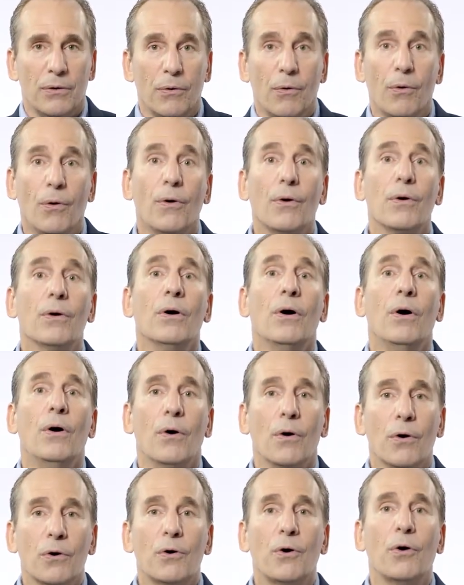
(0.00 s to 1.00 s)
or
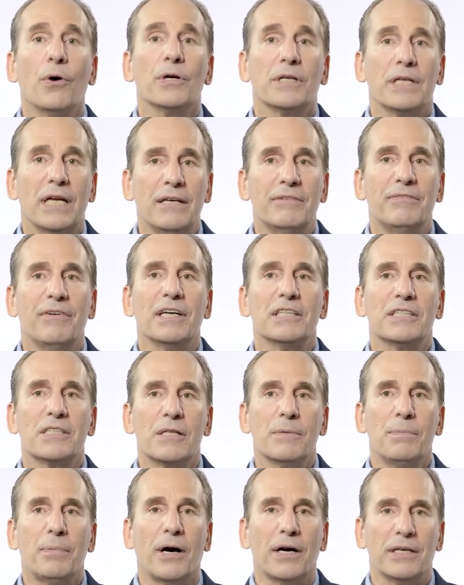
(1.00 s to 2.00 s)
a court invites
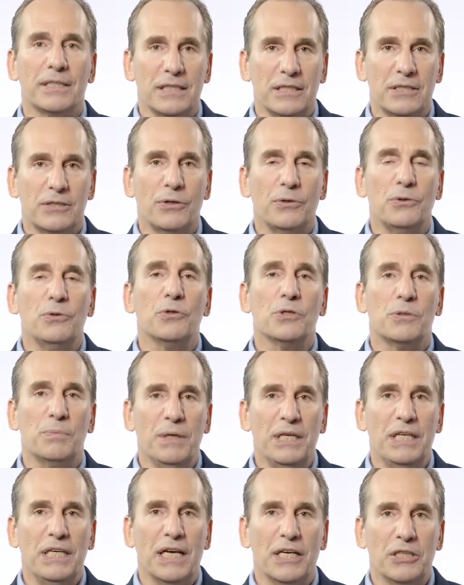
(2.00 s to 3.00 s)
the parties to use
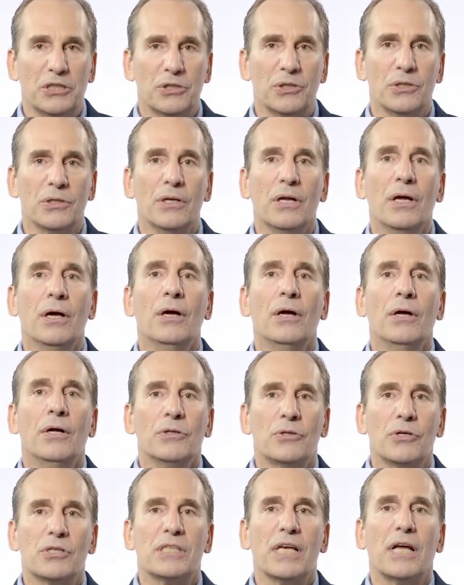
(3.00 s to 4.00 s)
mediation
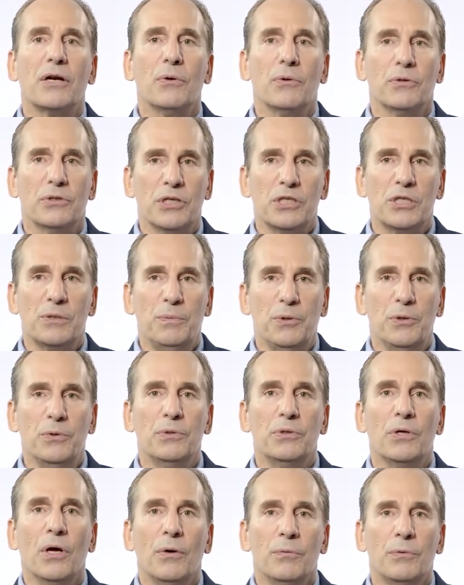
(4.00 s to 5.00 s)
to settle a
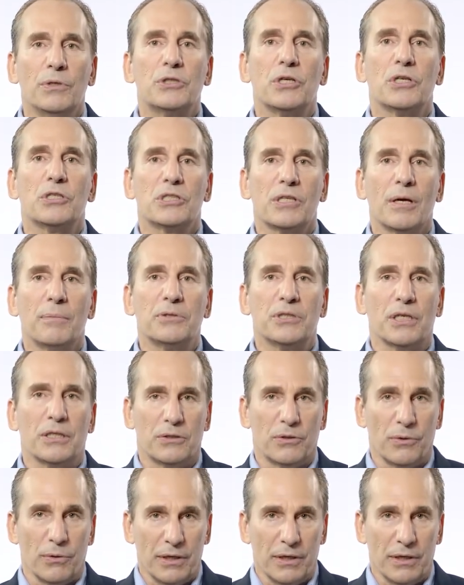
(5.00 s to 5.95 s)
dispute which is subject to